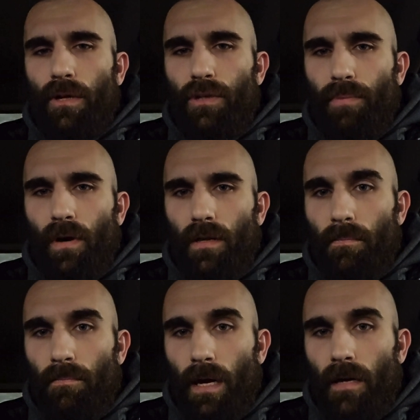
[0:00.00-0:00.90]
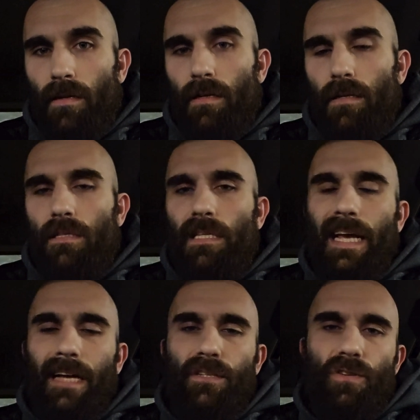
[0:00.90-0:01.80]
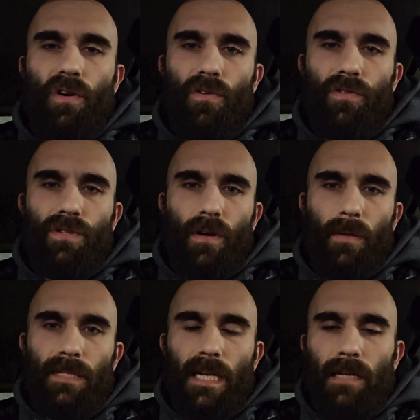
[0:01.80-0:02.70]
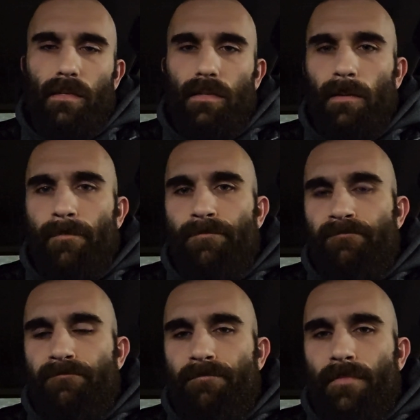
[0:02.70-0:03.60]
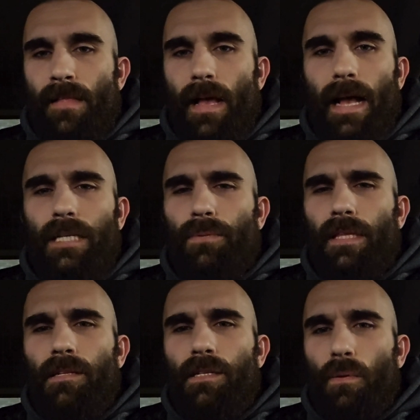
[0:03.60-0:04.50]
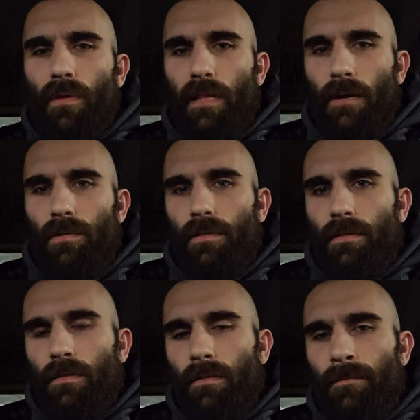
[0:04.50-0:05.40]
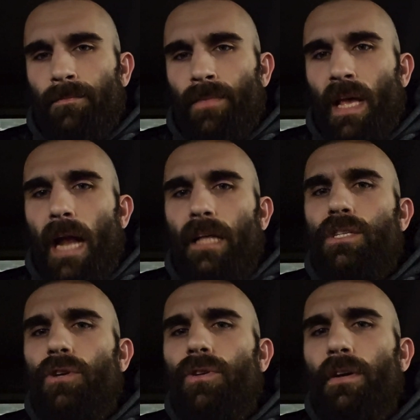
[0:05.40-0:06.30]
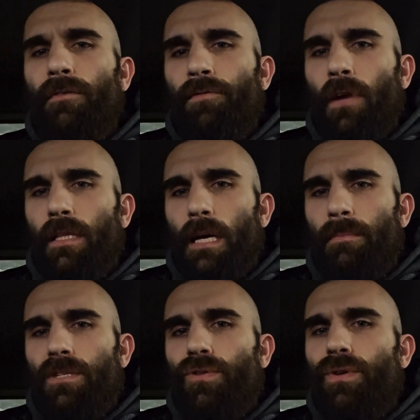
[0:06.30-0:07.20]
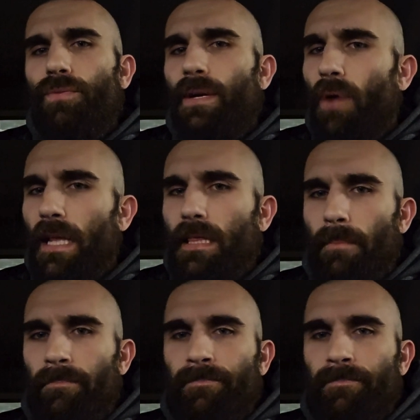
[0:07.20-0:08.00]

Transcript: a part of the muck as the external circumstances. As within, so without. And until you confront them, until you rewrite them,